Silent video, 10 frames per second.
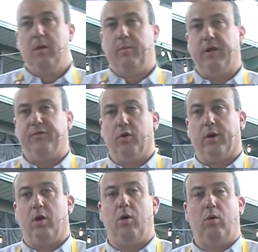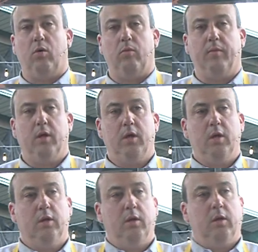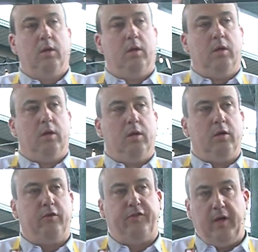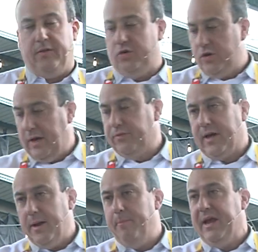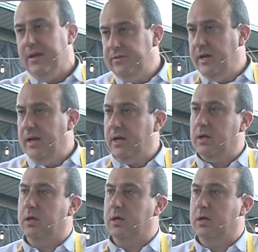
but if you're at home, you see the chefs kind of basting.